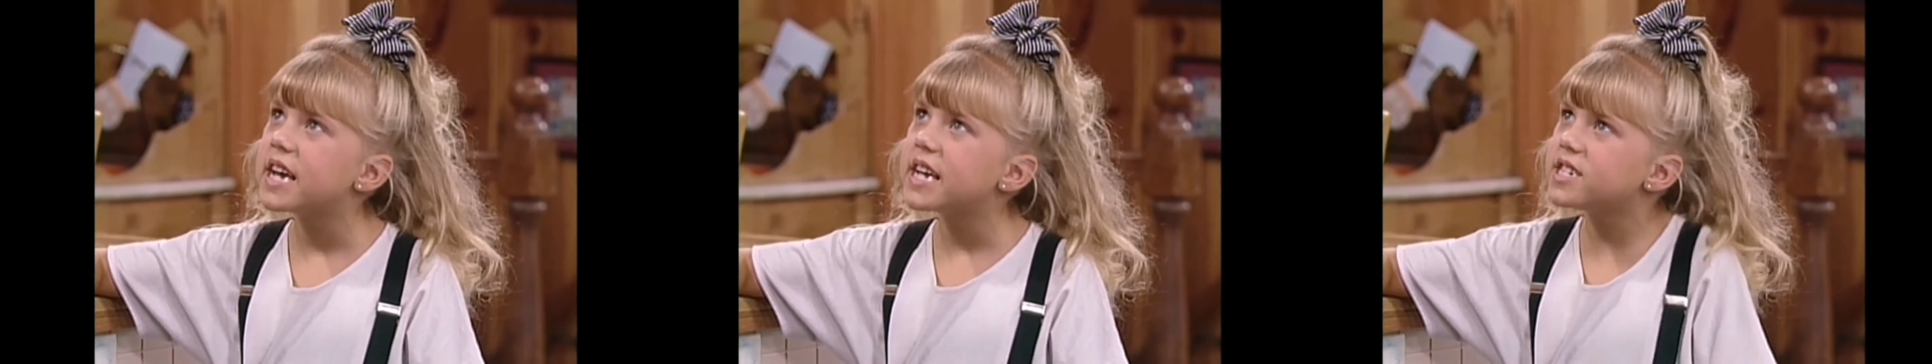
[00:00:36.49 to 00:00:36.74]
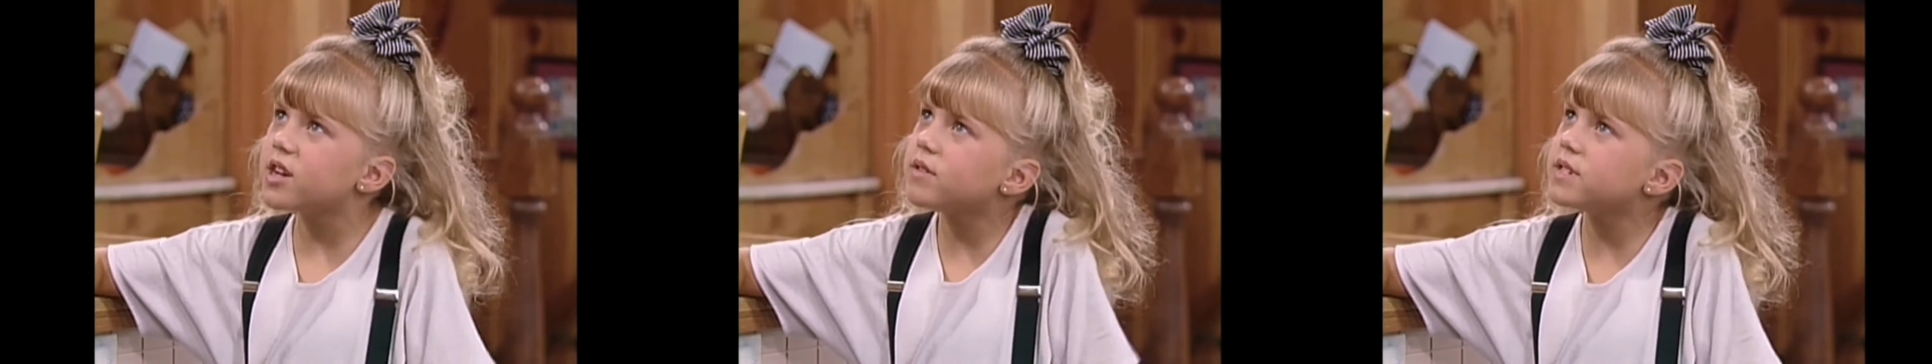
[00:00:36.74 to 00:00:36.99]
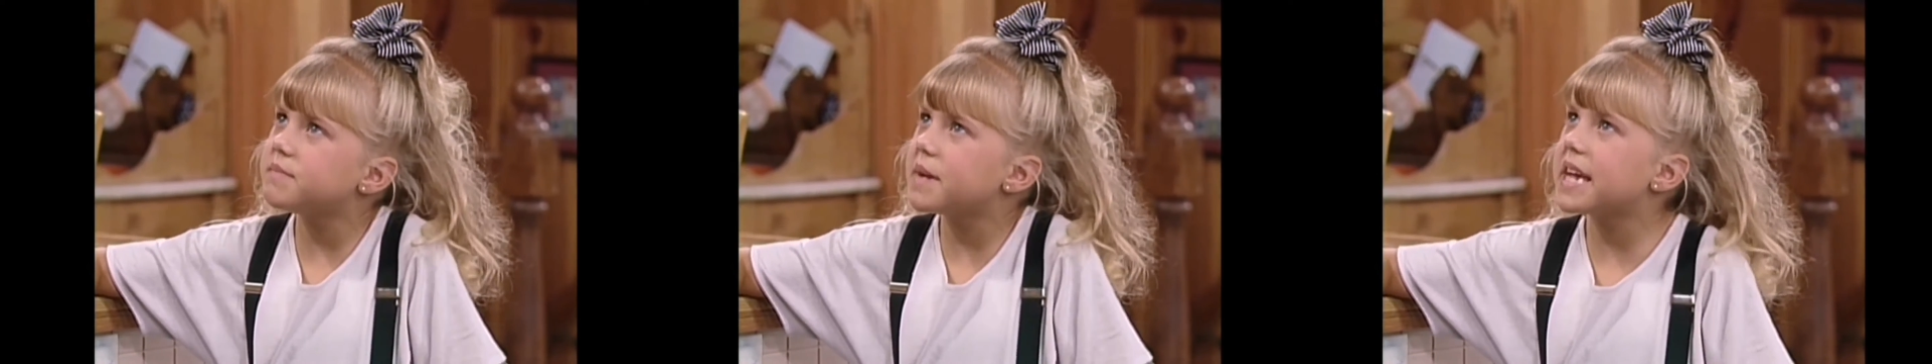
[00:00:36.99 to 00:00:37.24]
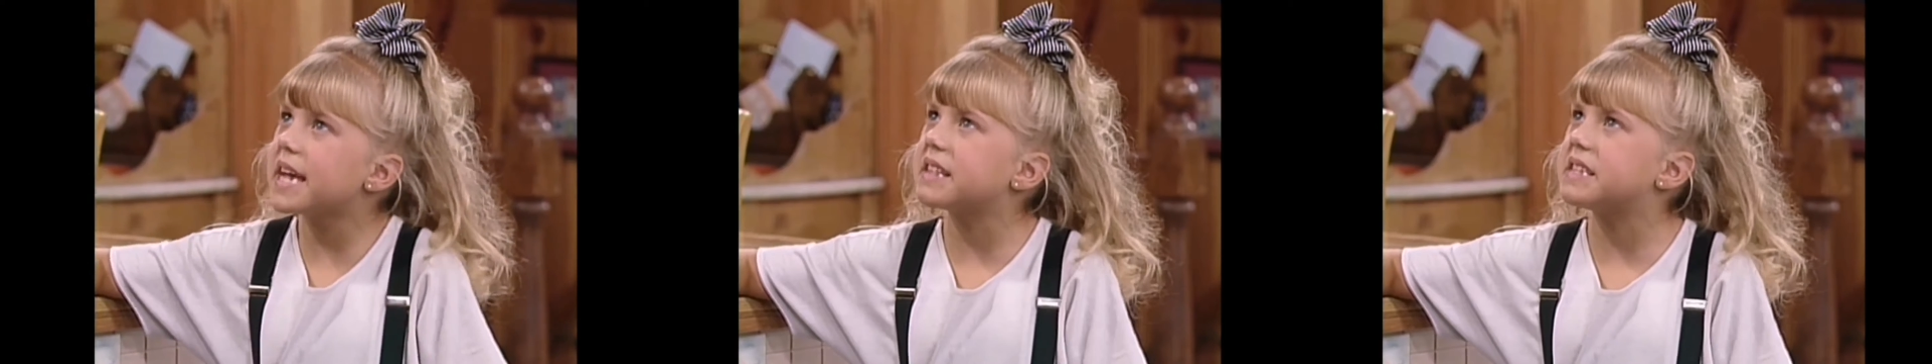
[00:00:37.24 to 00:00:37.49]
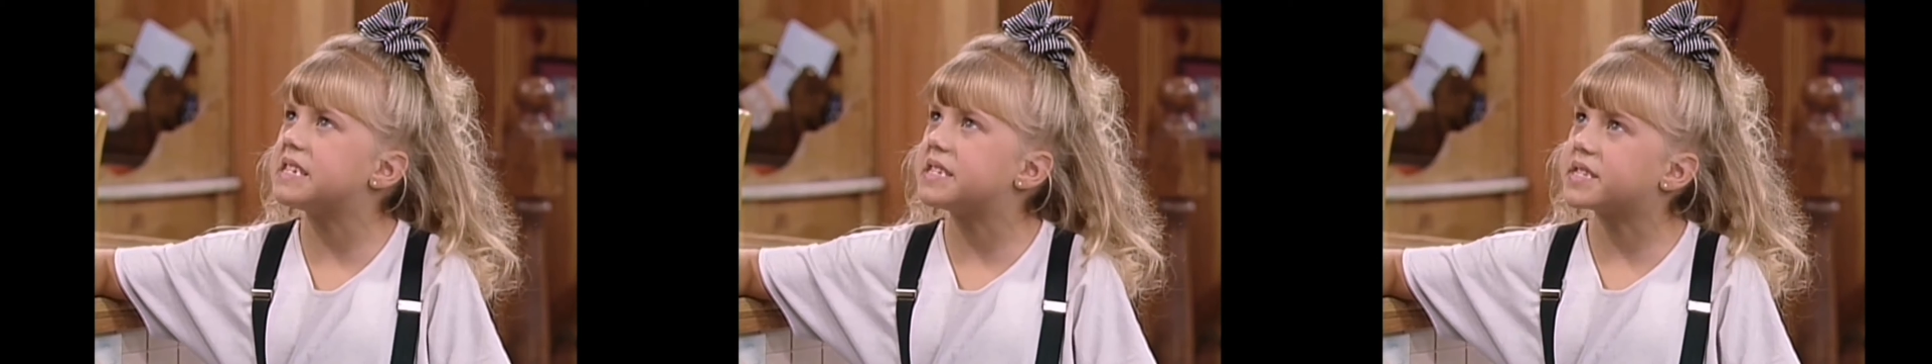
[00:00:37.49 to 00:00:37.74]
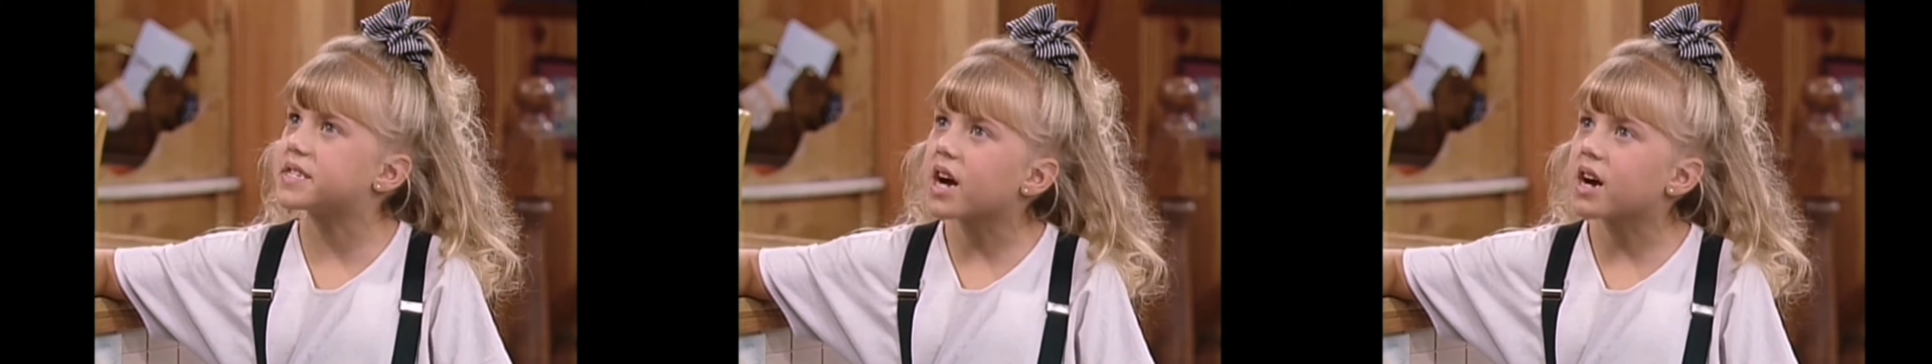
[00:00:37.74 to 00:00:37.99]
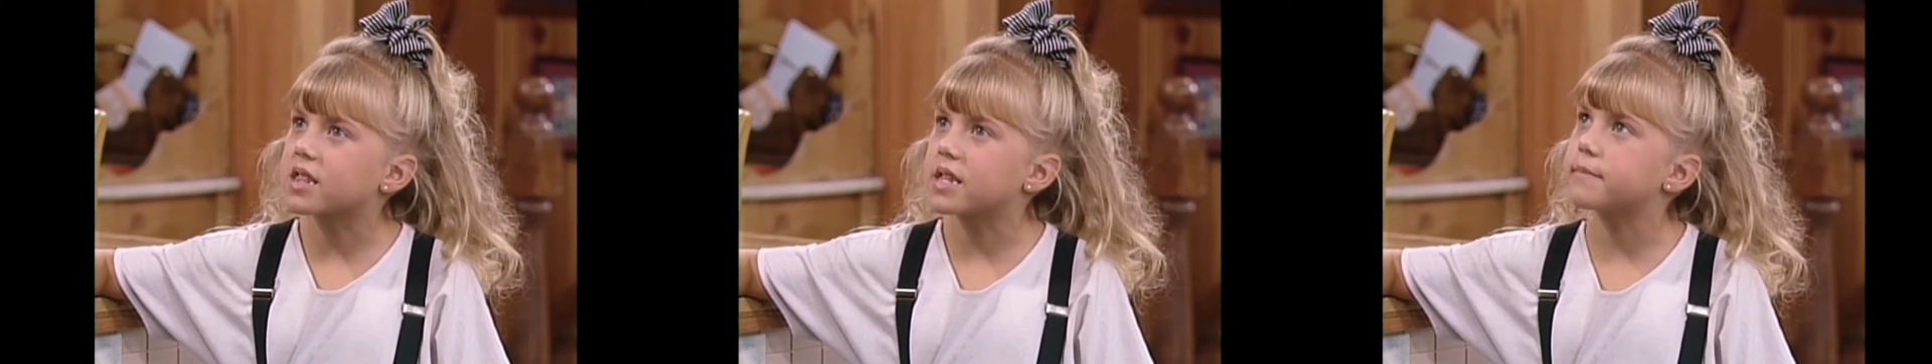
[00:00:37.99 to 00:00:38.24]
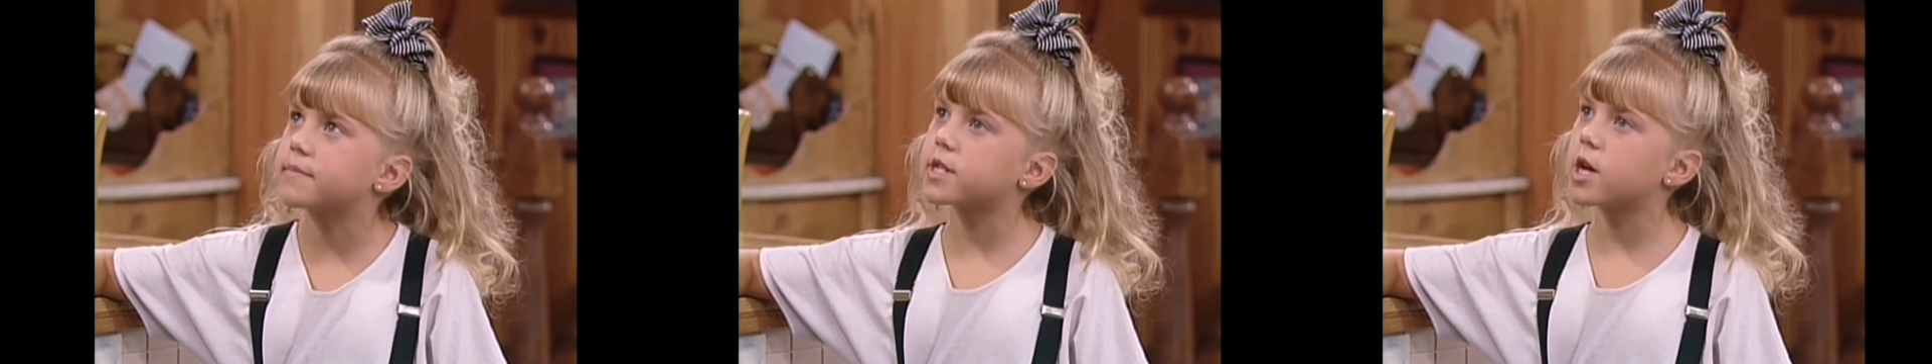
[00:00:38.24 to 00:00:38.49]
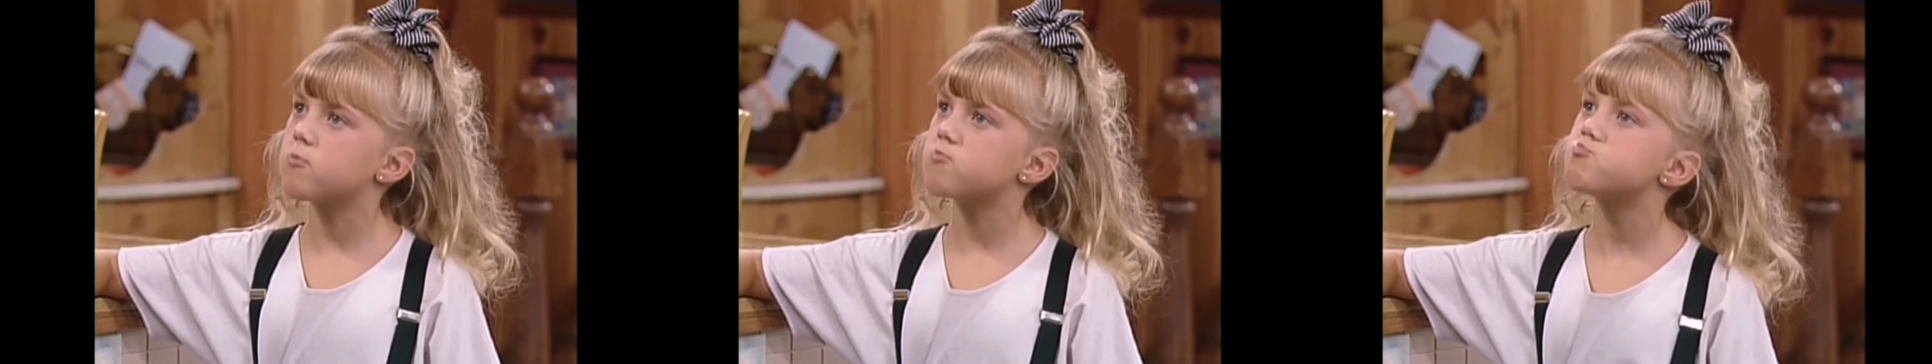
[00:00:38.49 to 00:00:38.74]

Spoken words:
He's always making these duck lips.